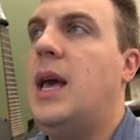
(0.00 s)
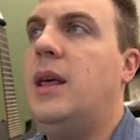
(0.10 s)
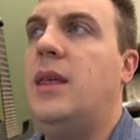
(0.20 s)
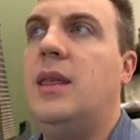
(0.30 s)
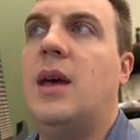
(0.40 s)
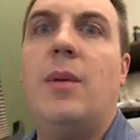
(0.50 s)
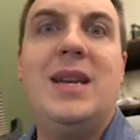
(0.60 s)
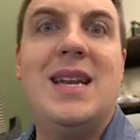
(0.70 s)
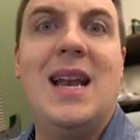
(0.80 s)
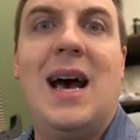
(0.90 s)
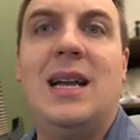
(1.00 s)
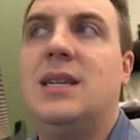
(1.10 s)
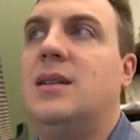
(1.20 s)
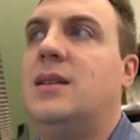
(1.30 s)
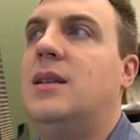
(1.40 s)
Anything that we did
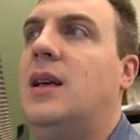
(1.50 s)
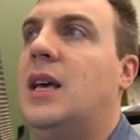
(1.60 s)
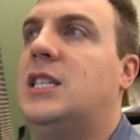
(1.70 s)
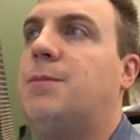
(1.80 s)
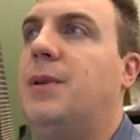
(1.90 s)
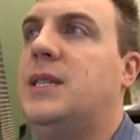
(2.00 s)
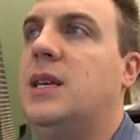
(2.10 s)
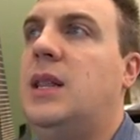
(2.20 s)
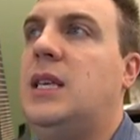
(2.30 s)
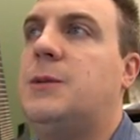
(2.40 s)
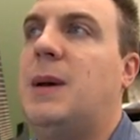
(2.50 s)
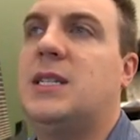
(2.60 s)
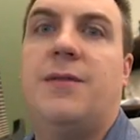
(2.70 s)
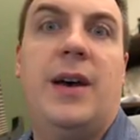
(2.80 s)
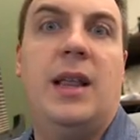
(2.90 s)
not explicitly
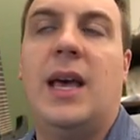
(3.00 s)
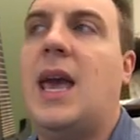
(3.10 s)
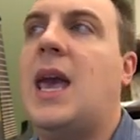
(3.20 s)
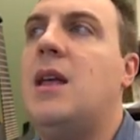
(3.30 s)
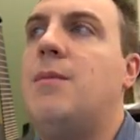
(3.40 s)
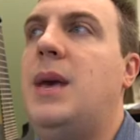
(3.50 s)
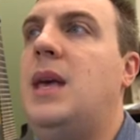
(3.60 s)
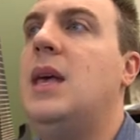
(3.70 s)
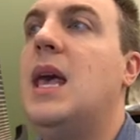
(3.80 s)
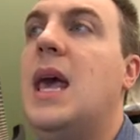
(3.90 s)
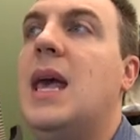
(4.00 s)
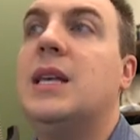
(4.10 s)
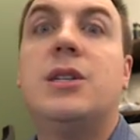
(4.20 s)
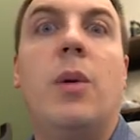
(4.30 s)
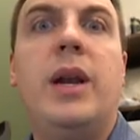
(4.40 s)
specify, like A and B,
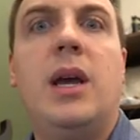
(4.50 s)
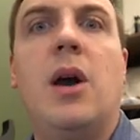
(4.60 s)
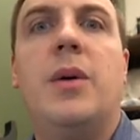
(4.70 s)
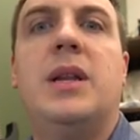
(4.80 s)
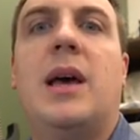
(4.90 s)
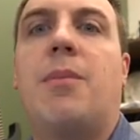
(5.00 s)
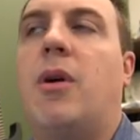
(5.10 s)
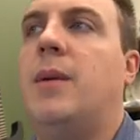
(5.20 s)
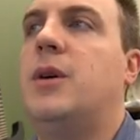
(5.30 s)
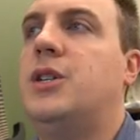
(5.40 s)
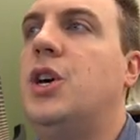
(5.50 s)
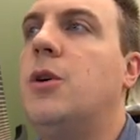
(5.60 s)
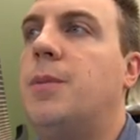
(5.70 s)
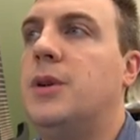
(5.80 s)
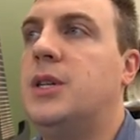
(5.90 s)
is going to go into that parameter
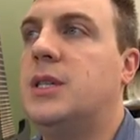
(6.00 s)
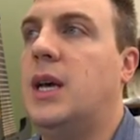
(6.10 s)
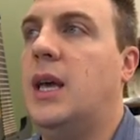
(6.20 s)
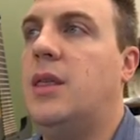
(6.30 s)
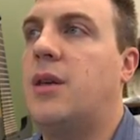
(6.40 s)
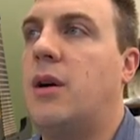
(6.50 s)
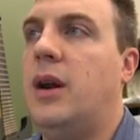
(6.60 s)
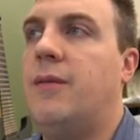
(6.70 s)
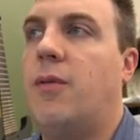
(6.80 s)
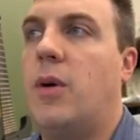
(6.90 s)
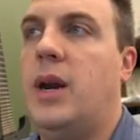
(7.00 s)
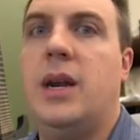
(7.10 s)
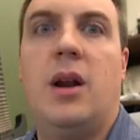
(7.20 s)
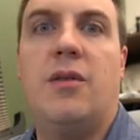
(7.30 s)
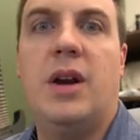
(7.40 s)
tuple, just like 30 and 40
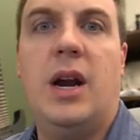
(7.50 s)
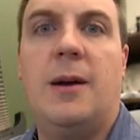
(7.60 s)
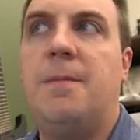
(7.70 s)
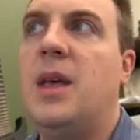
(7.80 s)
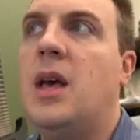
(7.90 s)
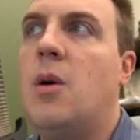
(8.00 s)
did over here.